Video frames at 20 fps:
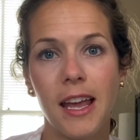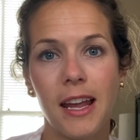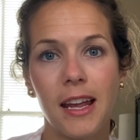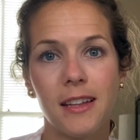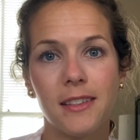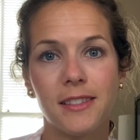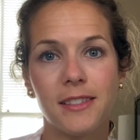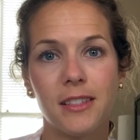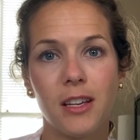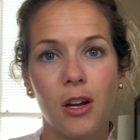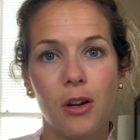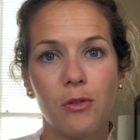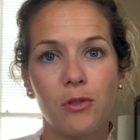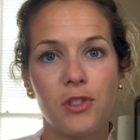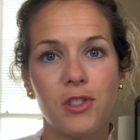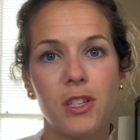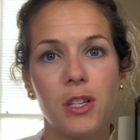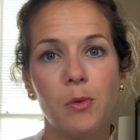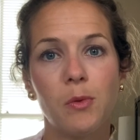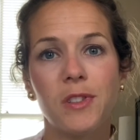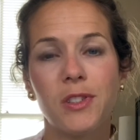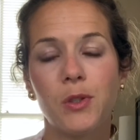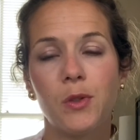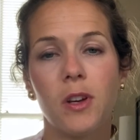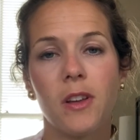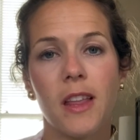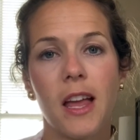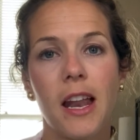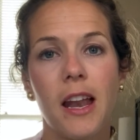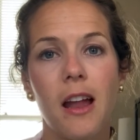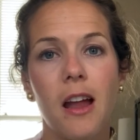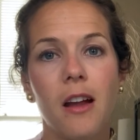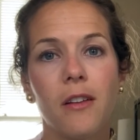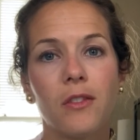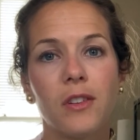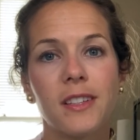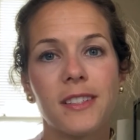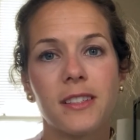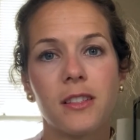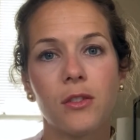And so she was doing that
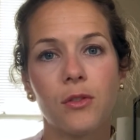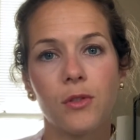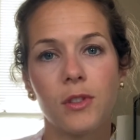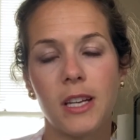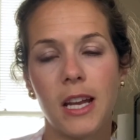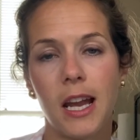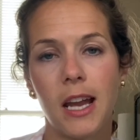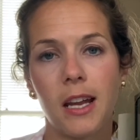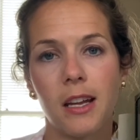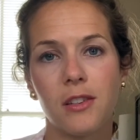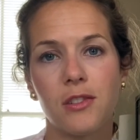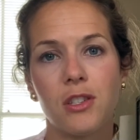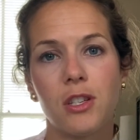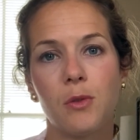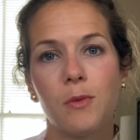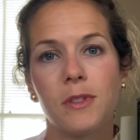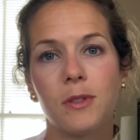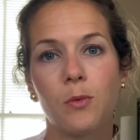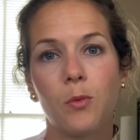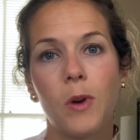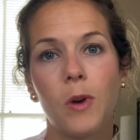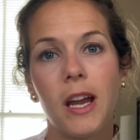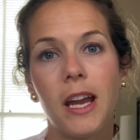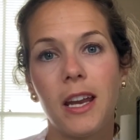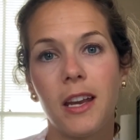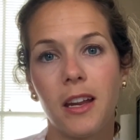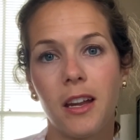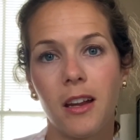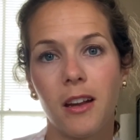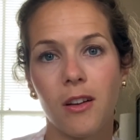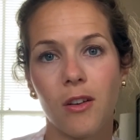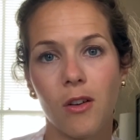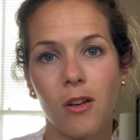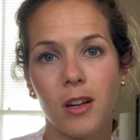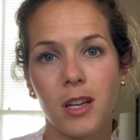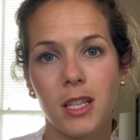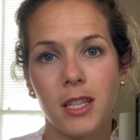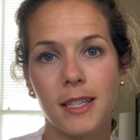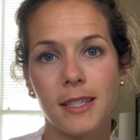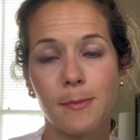every single day as she was waiting
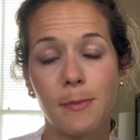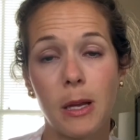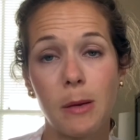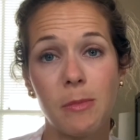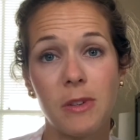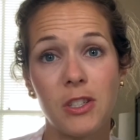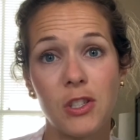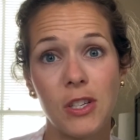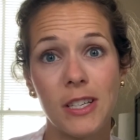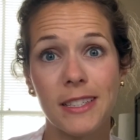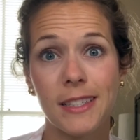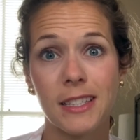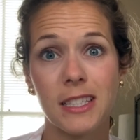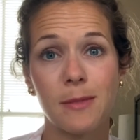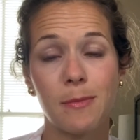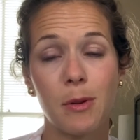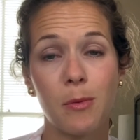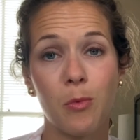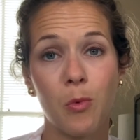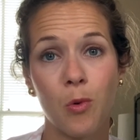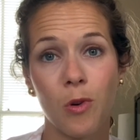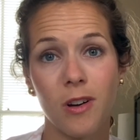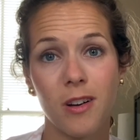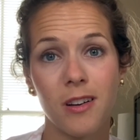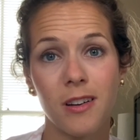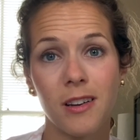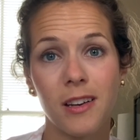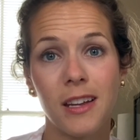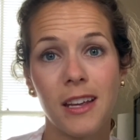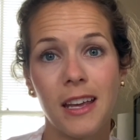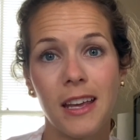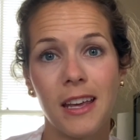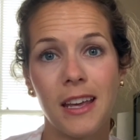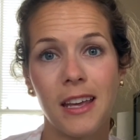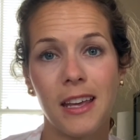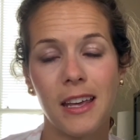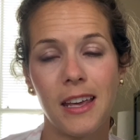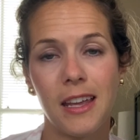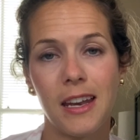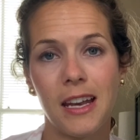on this baby Jesus to be born
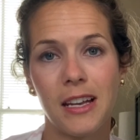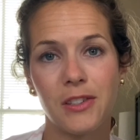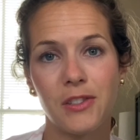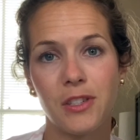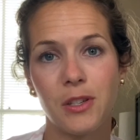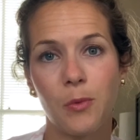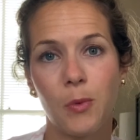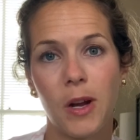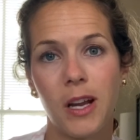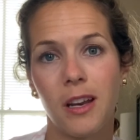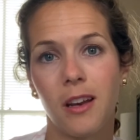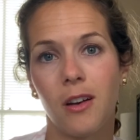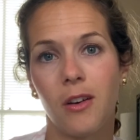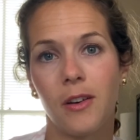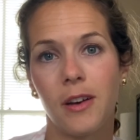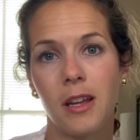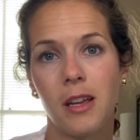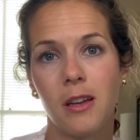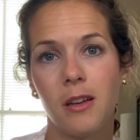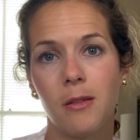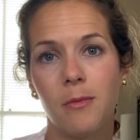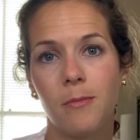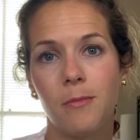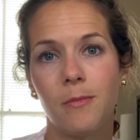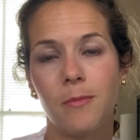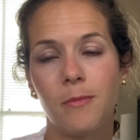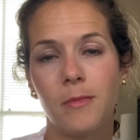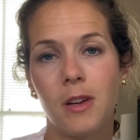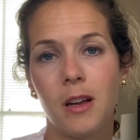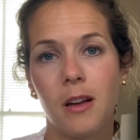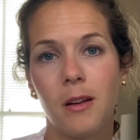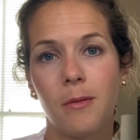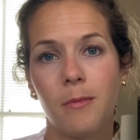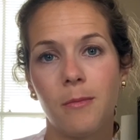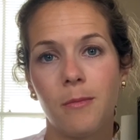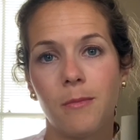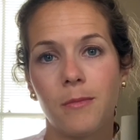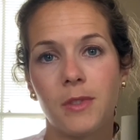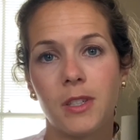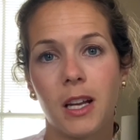and as she waited on him
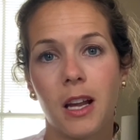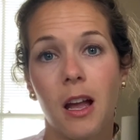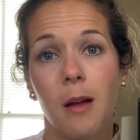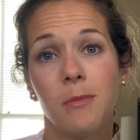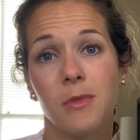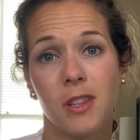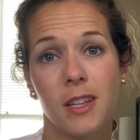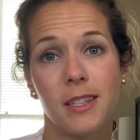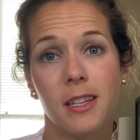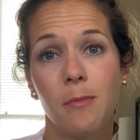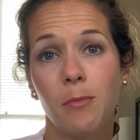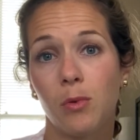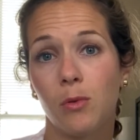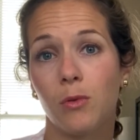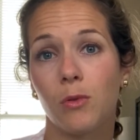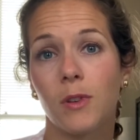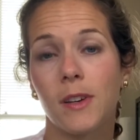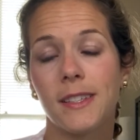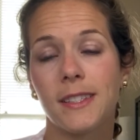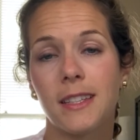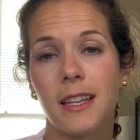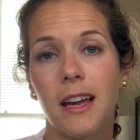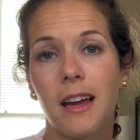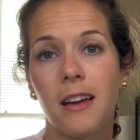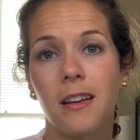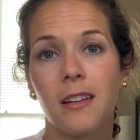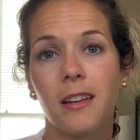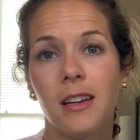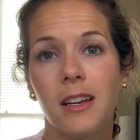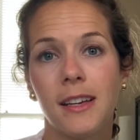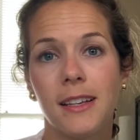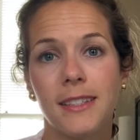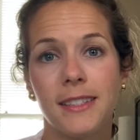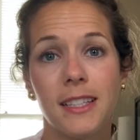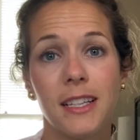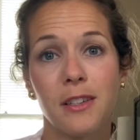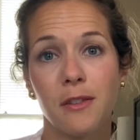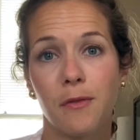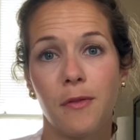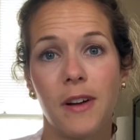um, to come to the temple because that
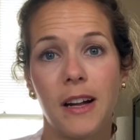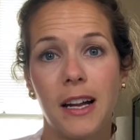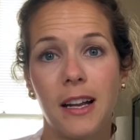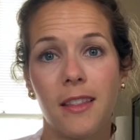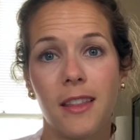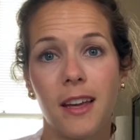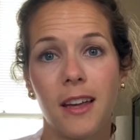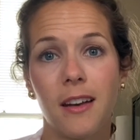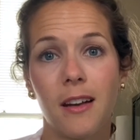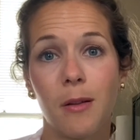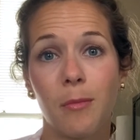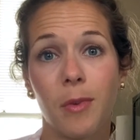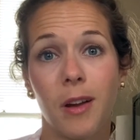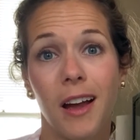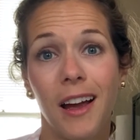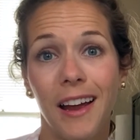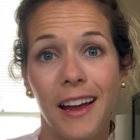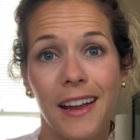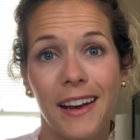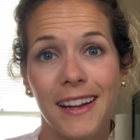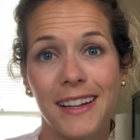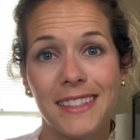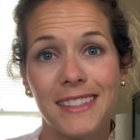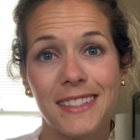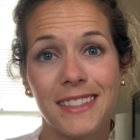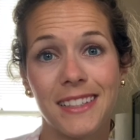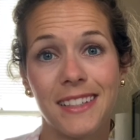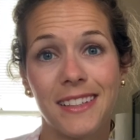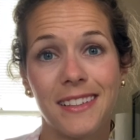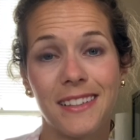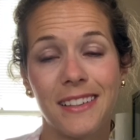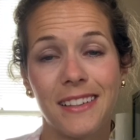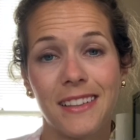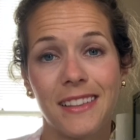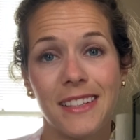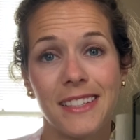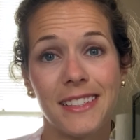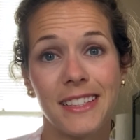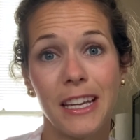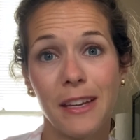signified that um, God had sent
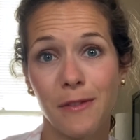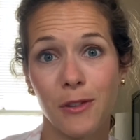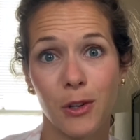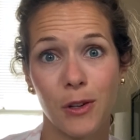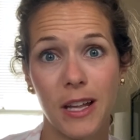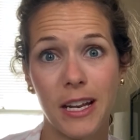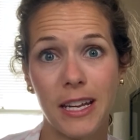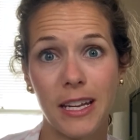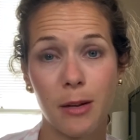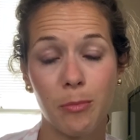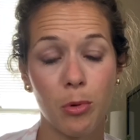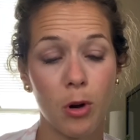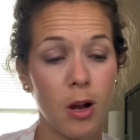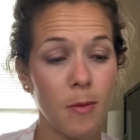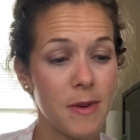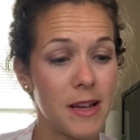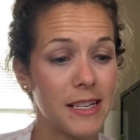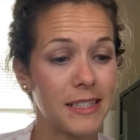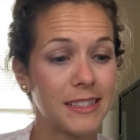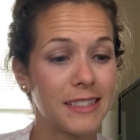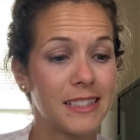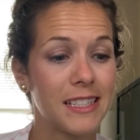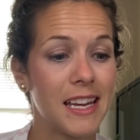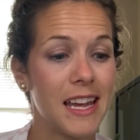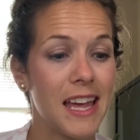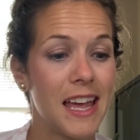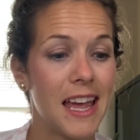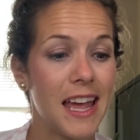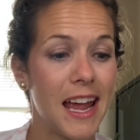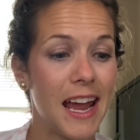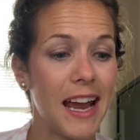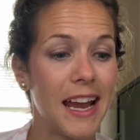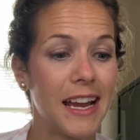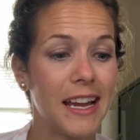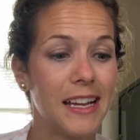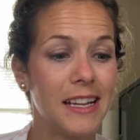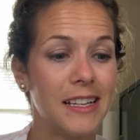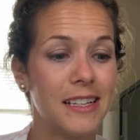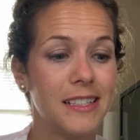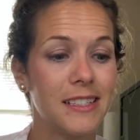the Savior that he had promised.
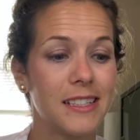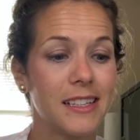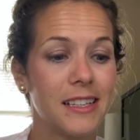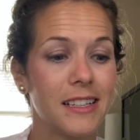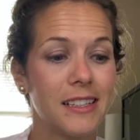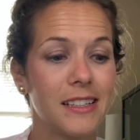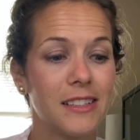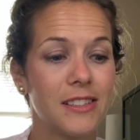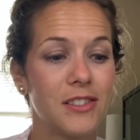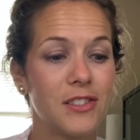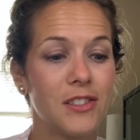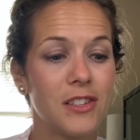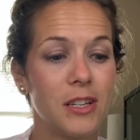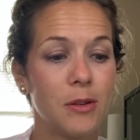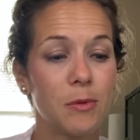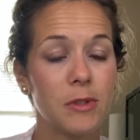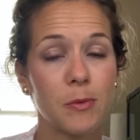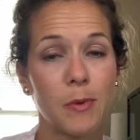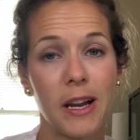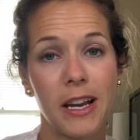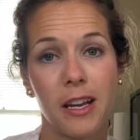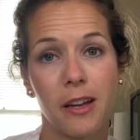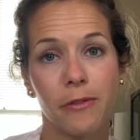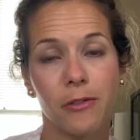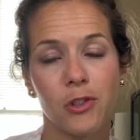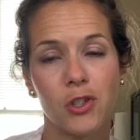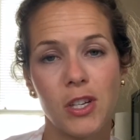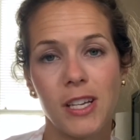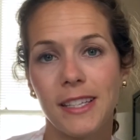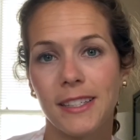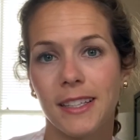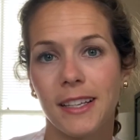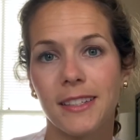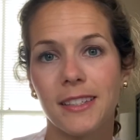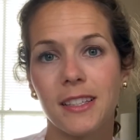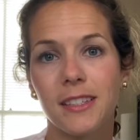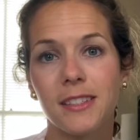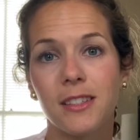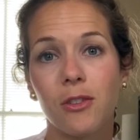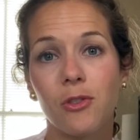And she was waiting for Jesus.
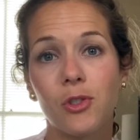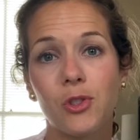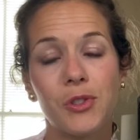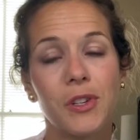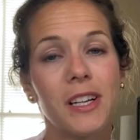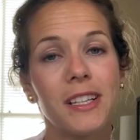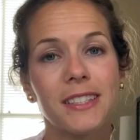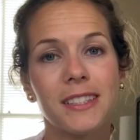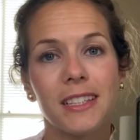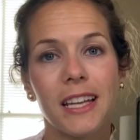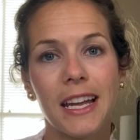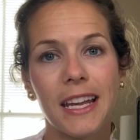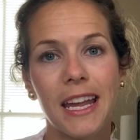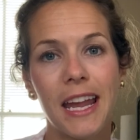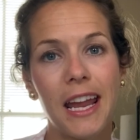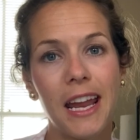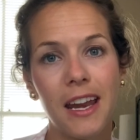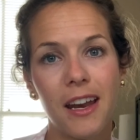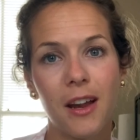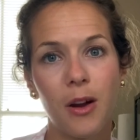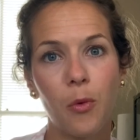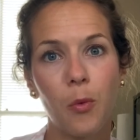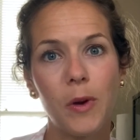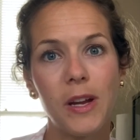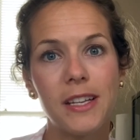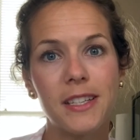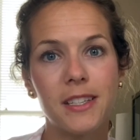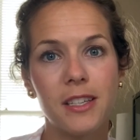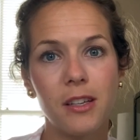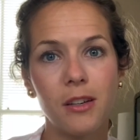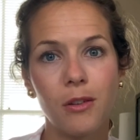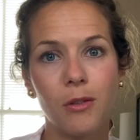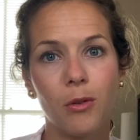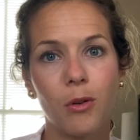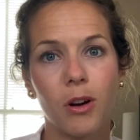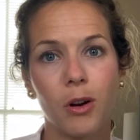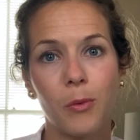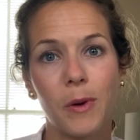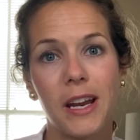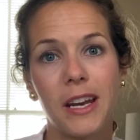And so, just like Anna, we too
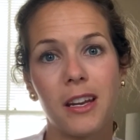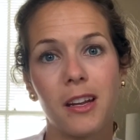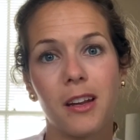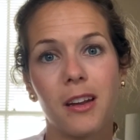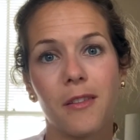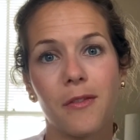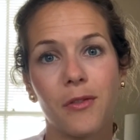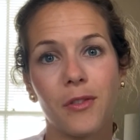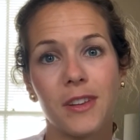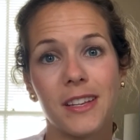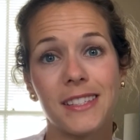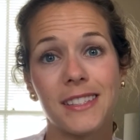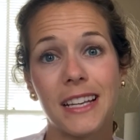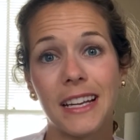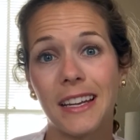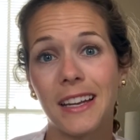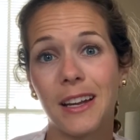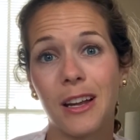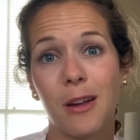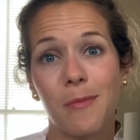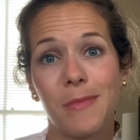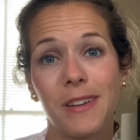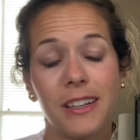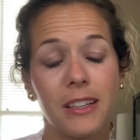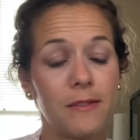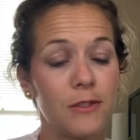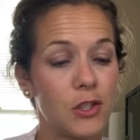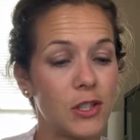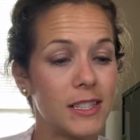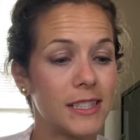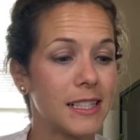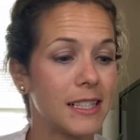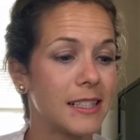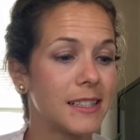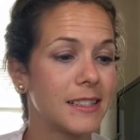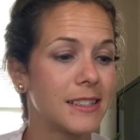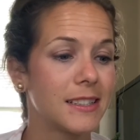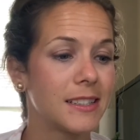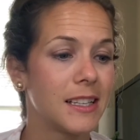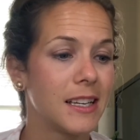are waiting for the second coming of
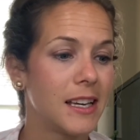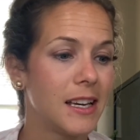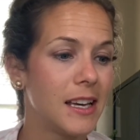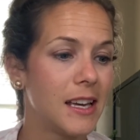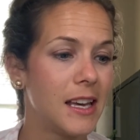Jesus.